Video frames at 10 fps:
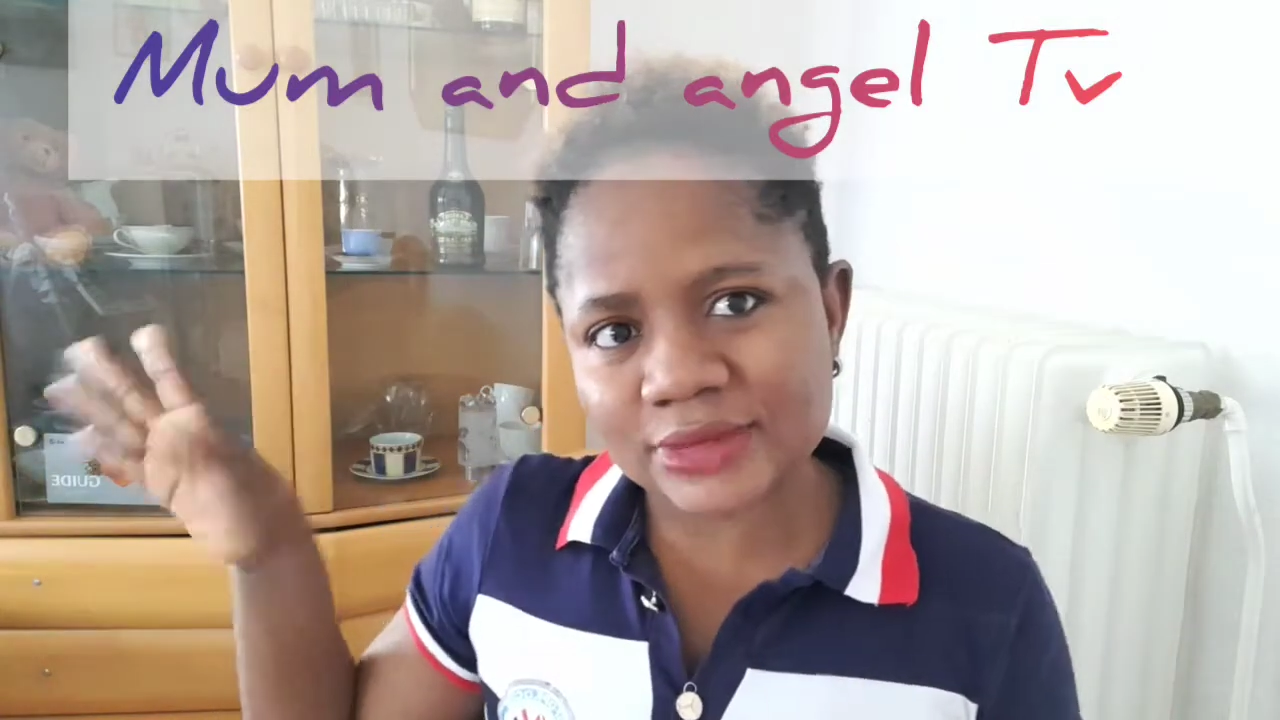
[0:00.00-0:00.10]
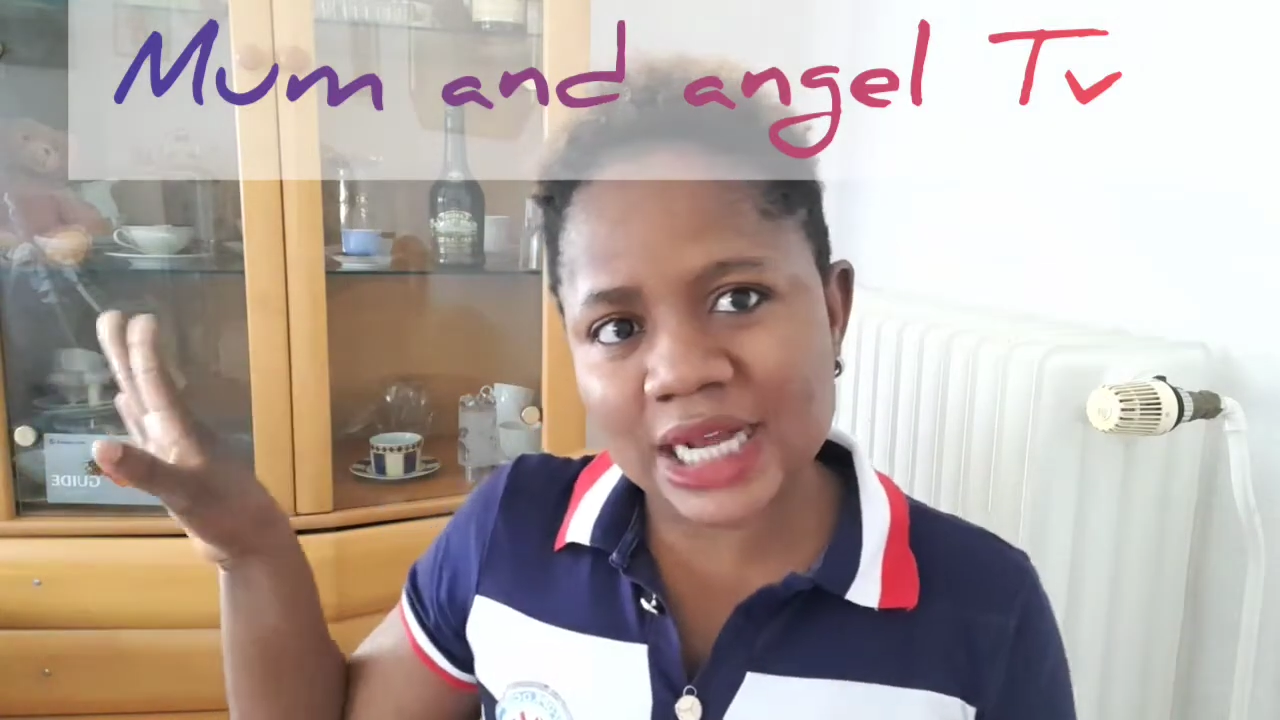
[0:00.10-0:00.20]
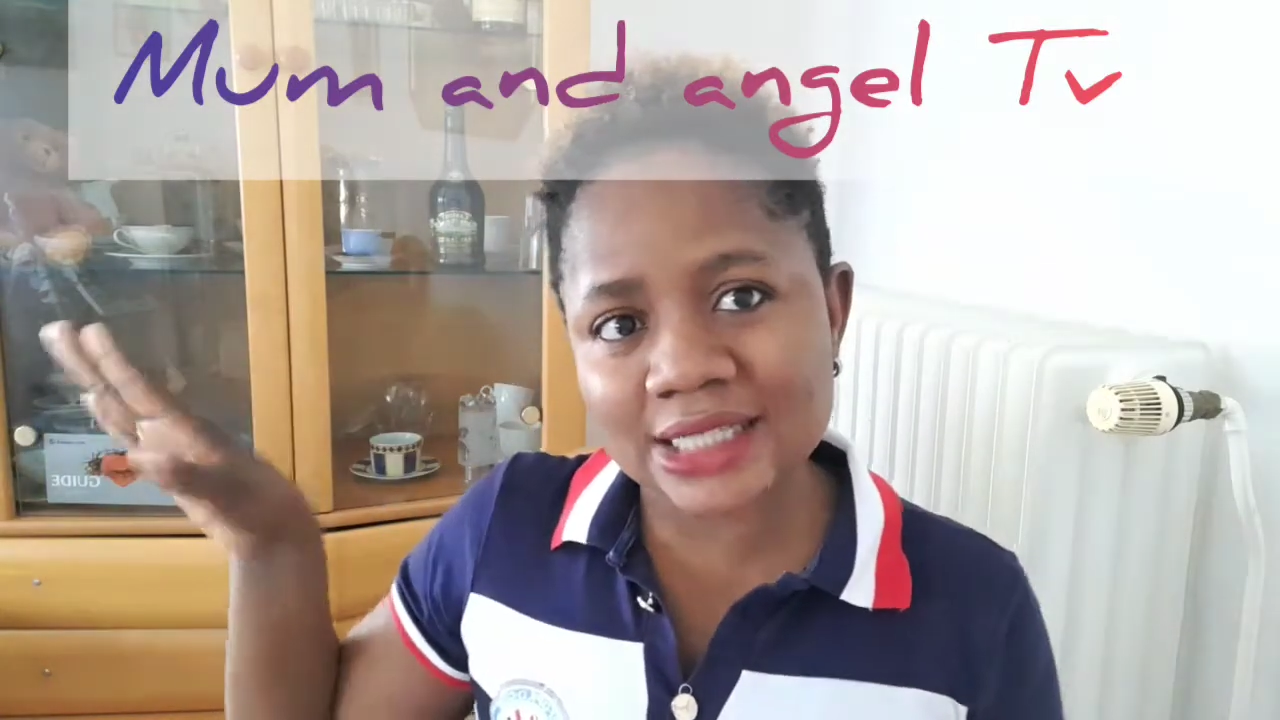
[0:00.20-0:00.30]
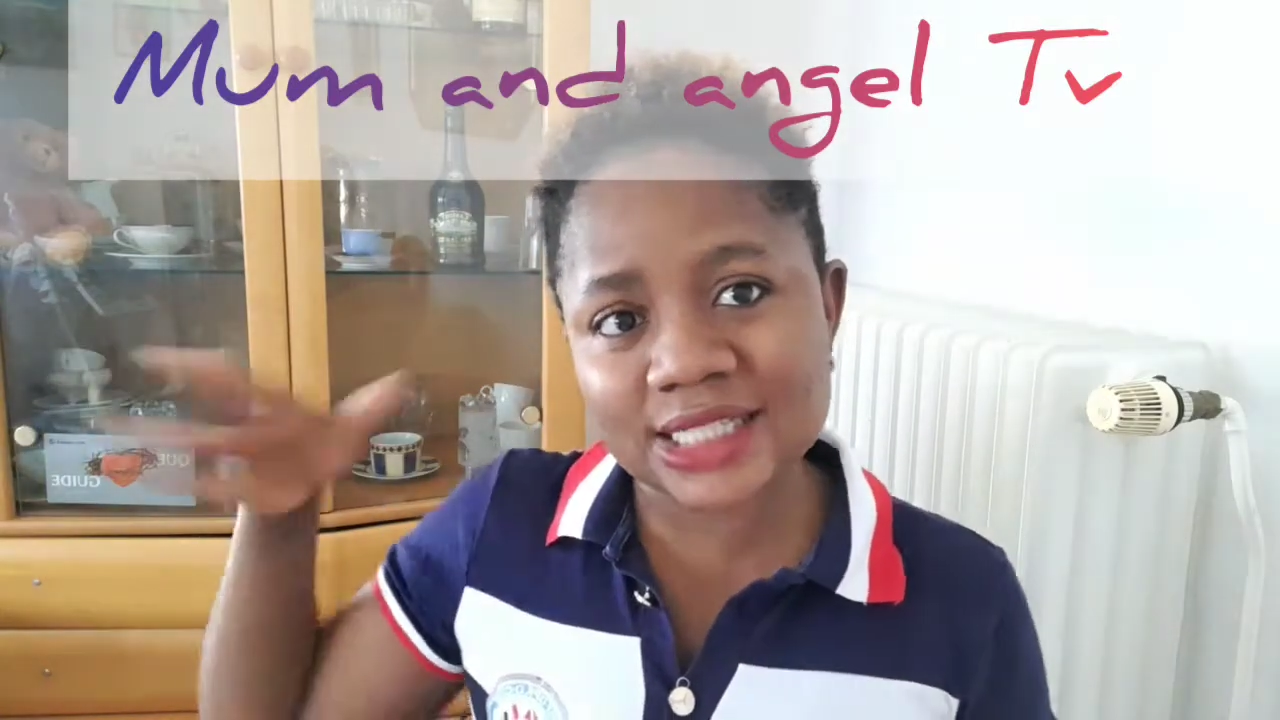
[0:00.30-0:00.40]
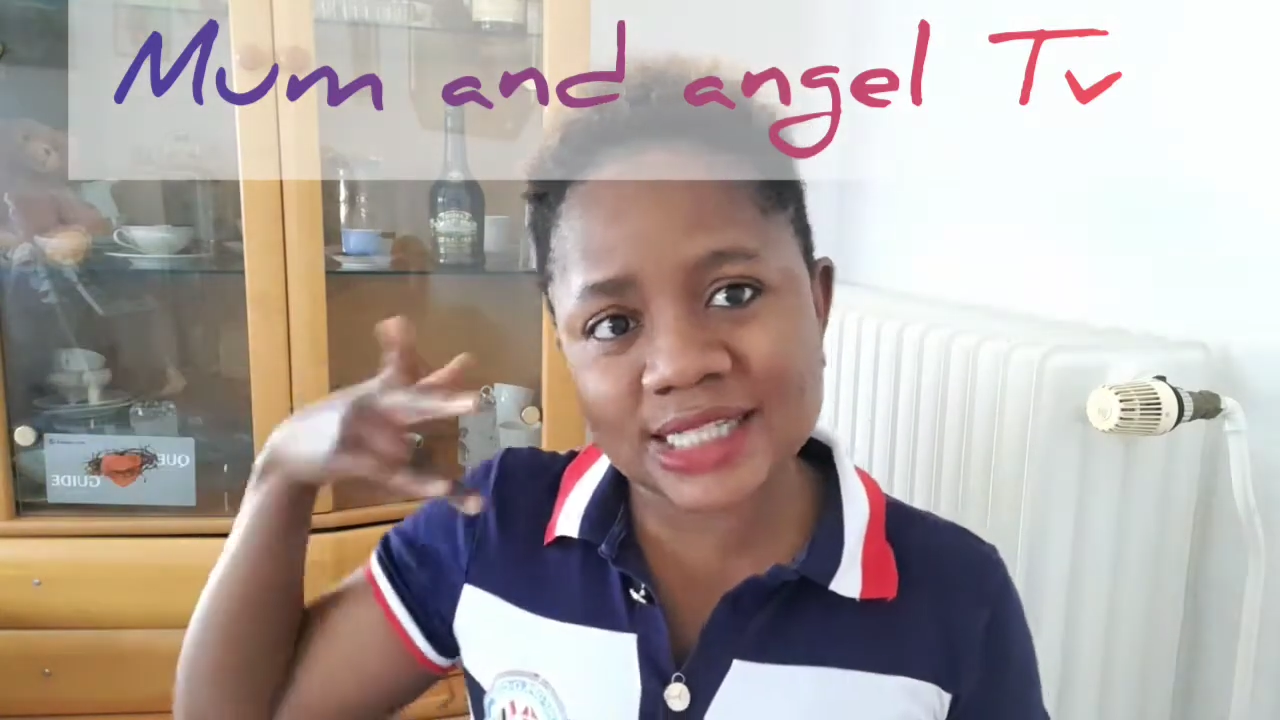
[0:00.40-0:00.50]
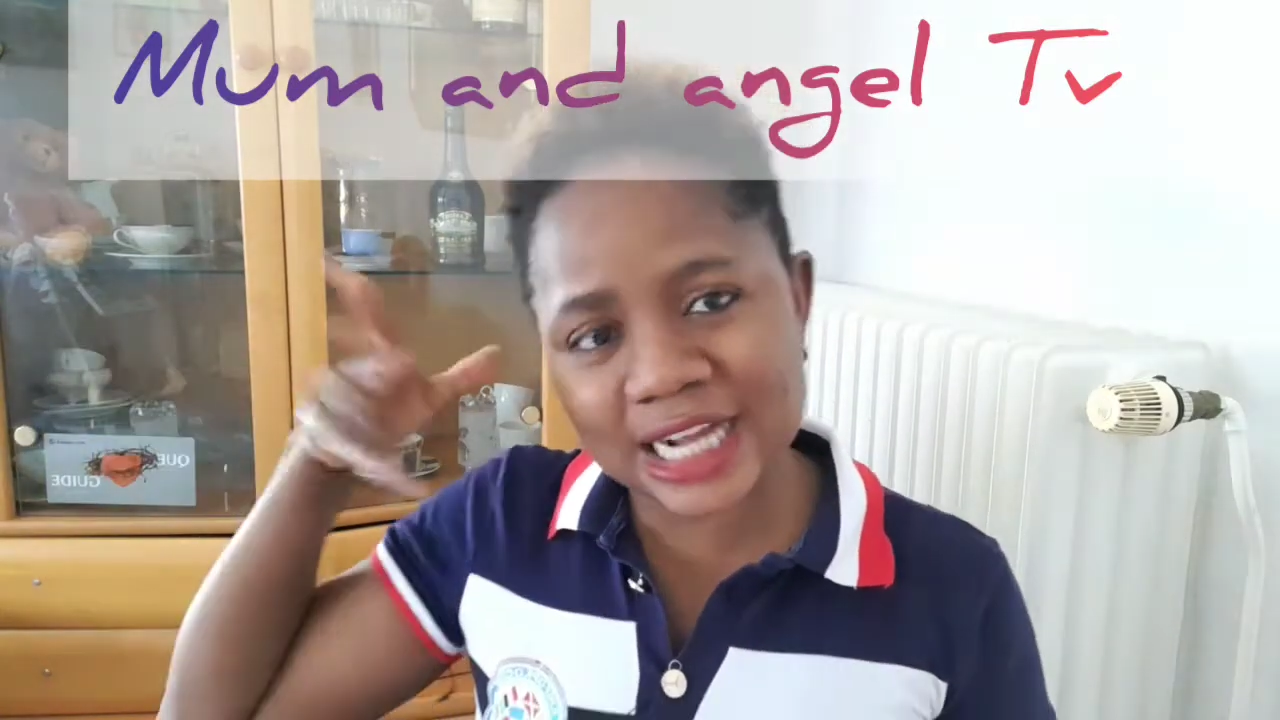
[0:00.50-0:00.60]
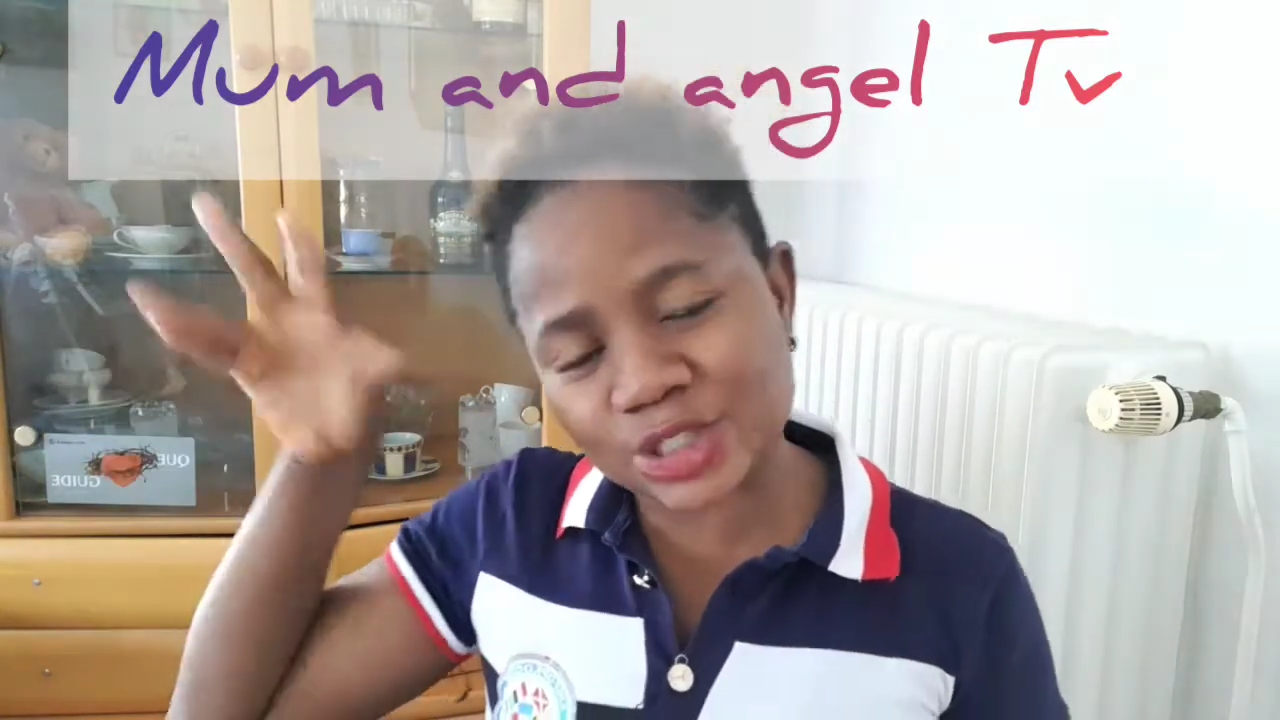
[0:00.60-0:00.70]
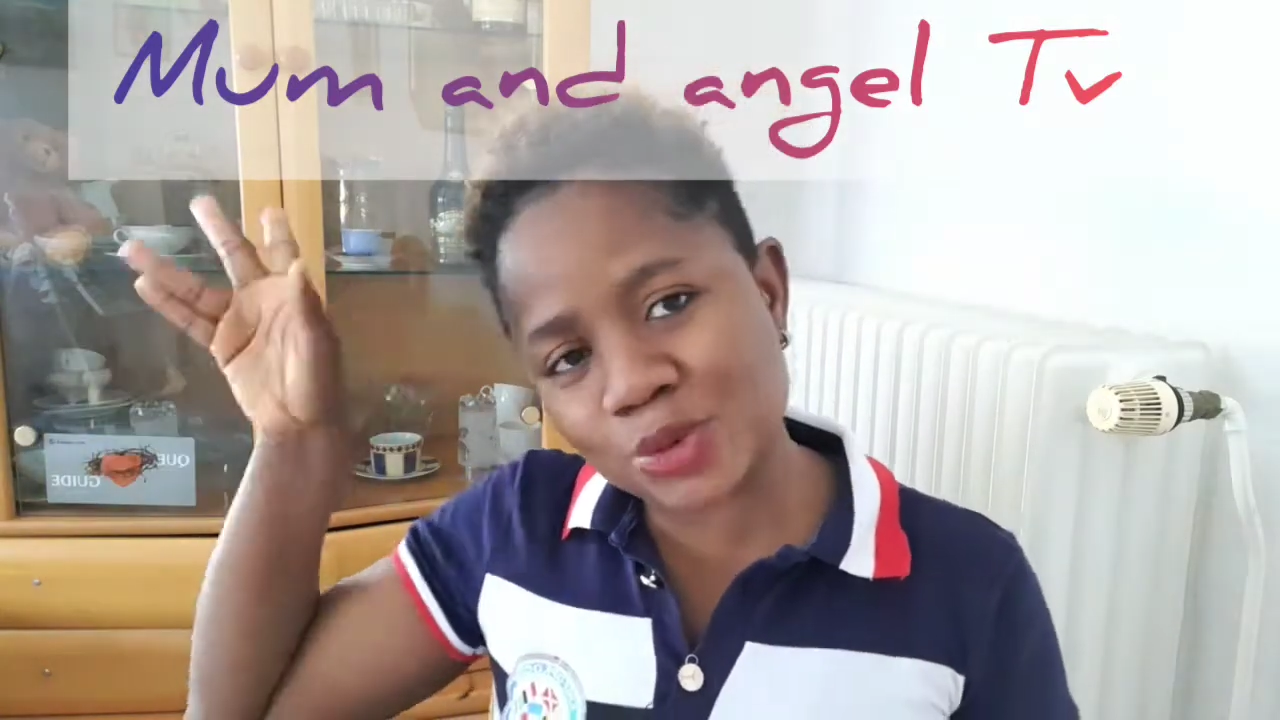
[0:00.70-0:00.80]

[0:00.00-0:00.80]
I decided